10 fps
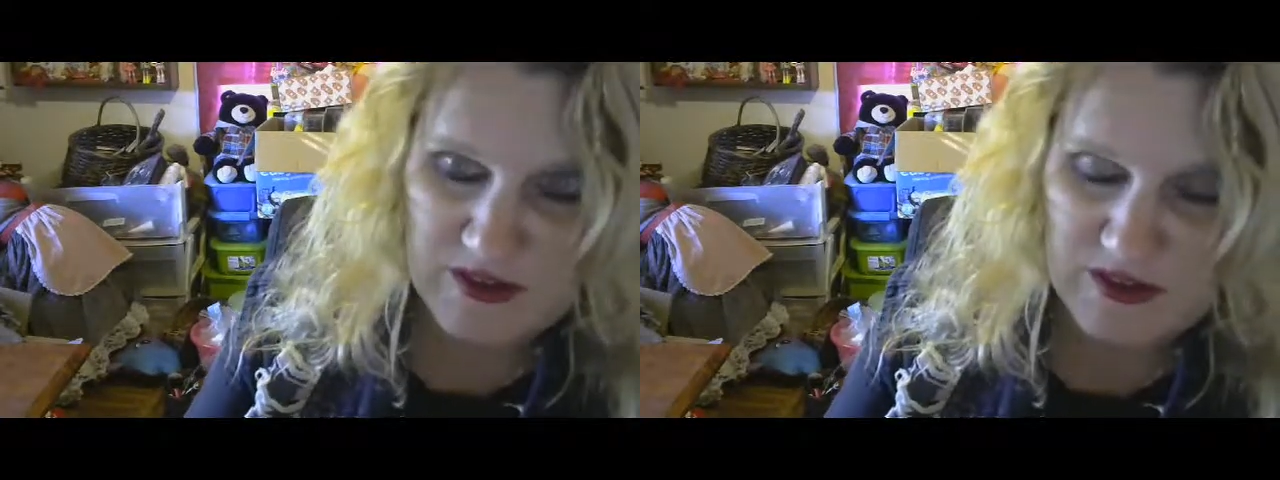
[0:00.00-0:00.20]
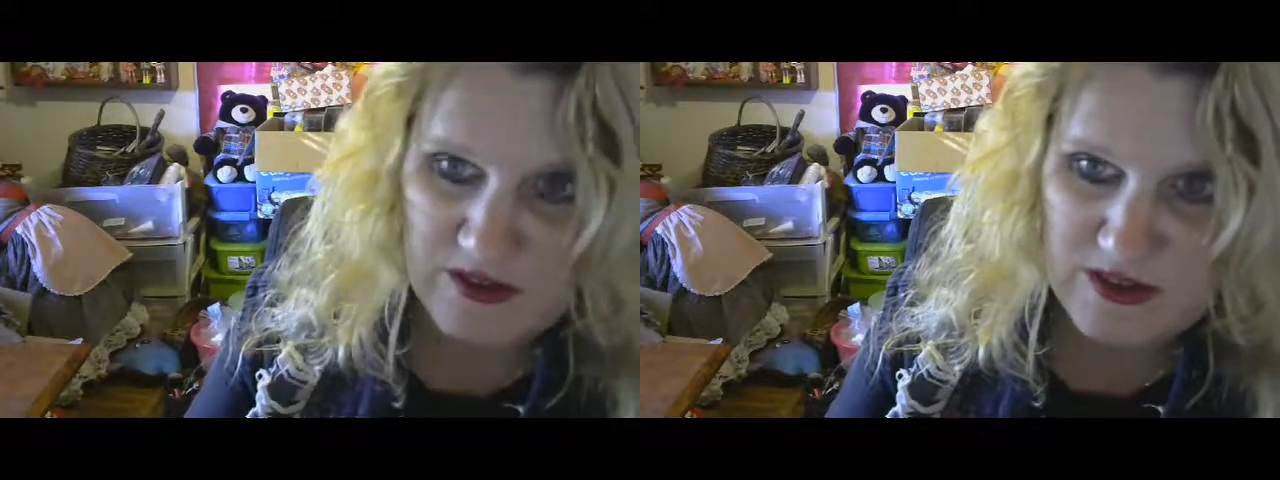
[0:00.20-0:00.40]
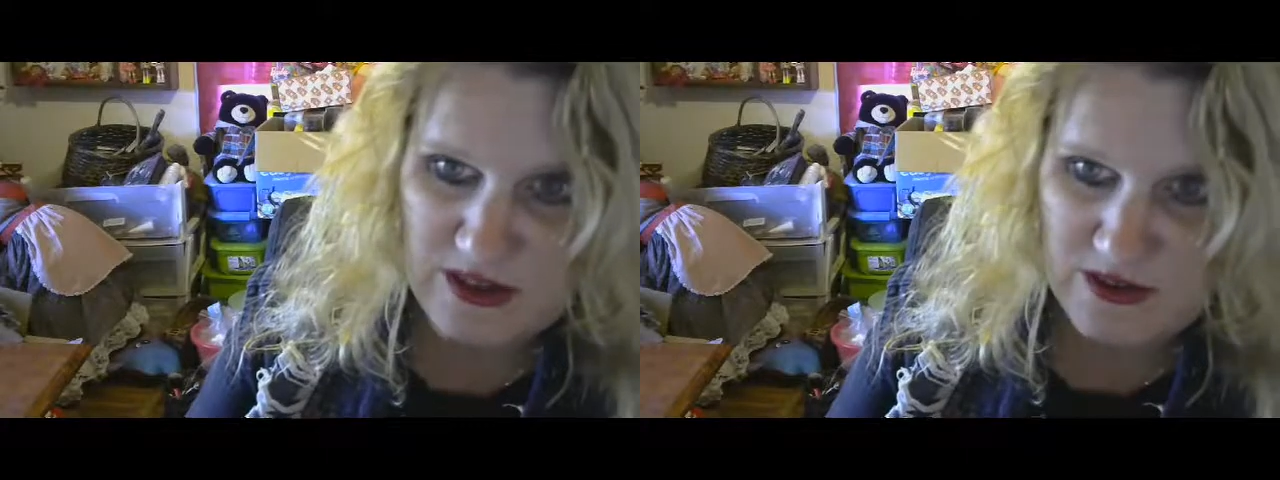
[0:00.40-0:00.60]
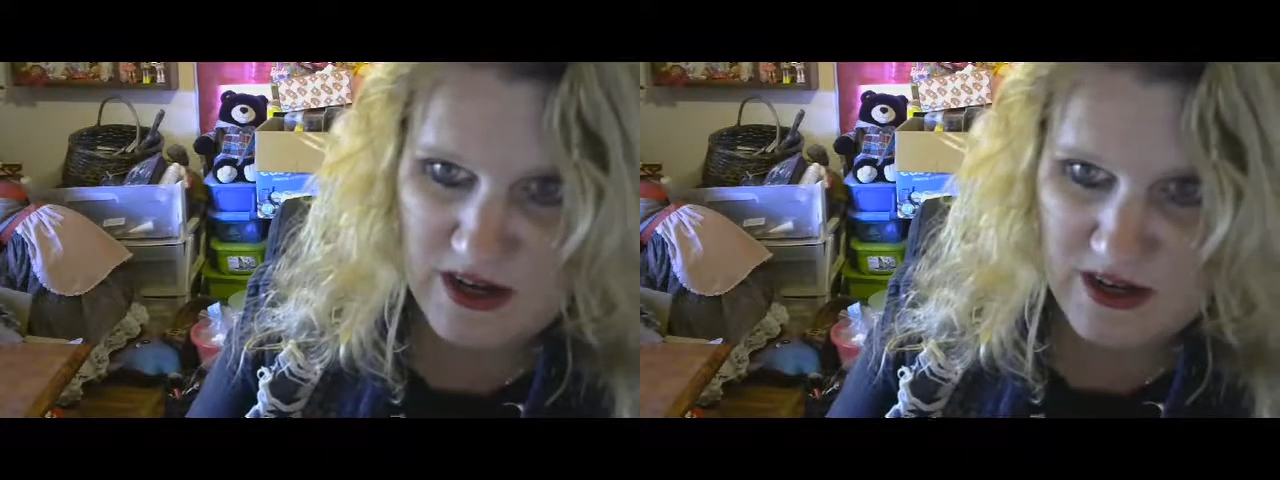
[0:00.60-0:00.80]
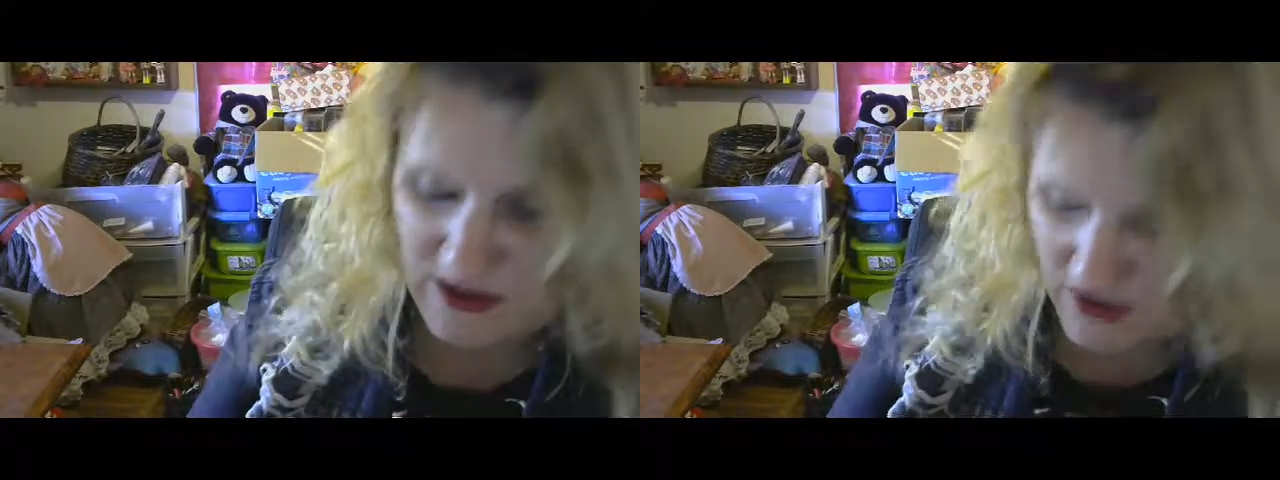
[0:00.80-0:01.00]
through these
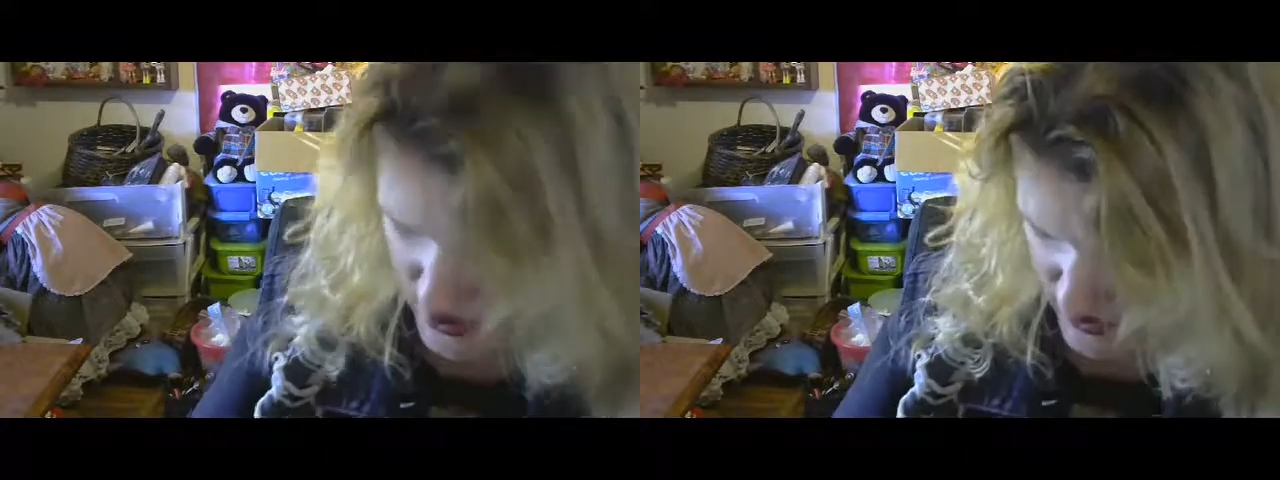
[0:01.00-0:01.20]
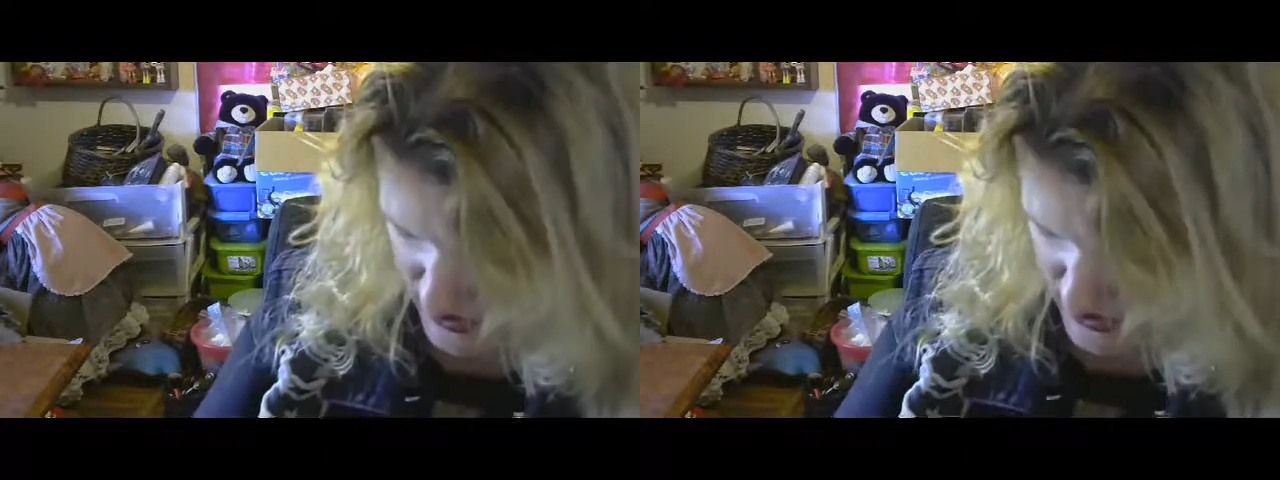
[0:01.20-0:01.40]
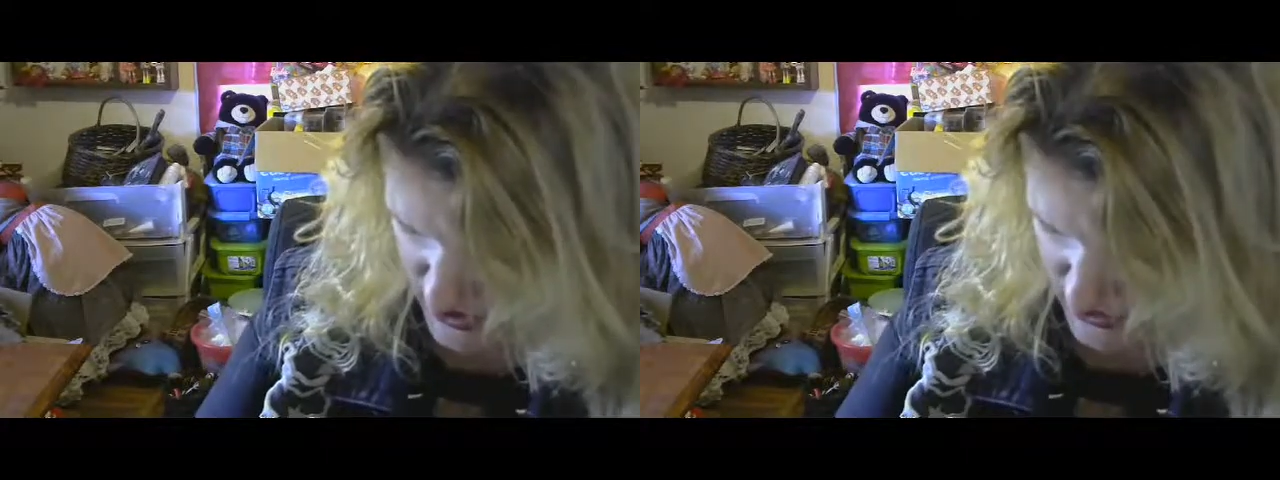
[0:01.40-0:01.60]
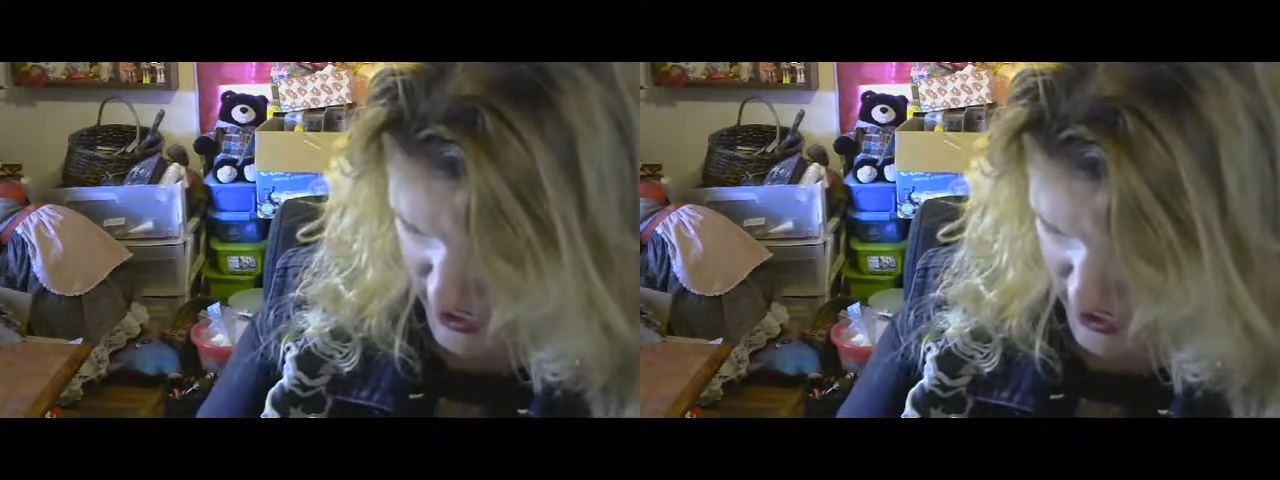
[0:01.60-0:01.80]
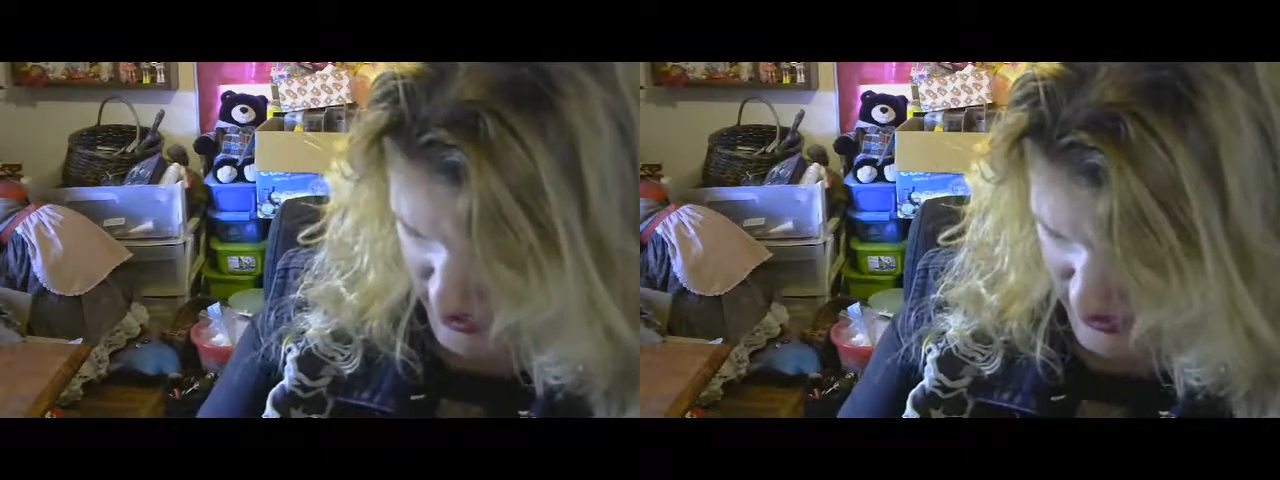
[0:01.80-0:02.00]
kind of... Oh, it's a
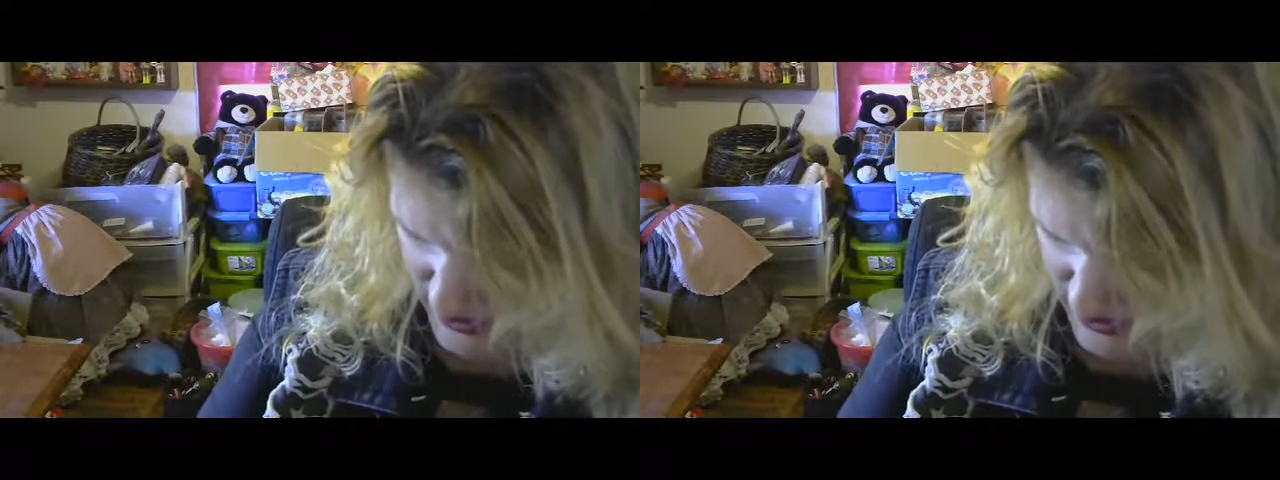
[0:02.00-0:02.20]
dress. I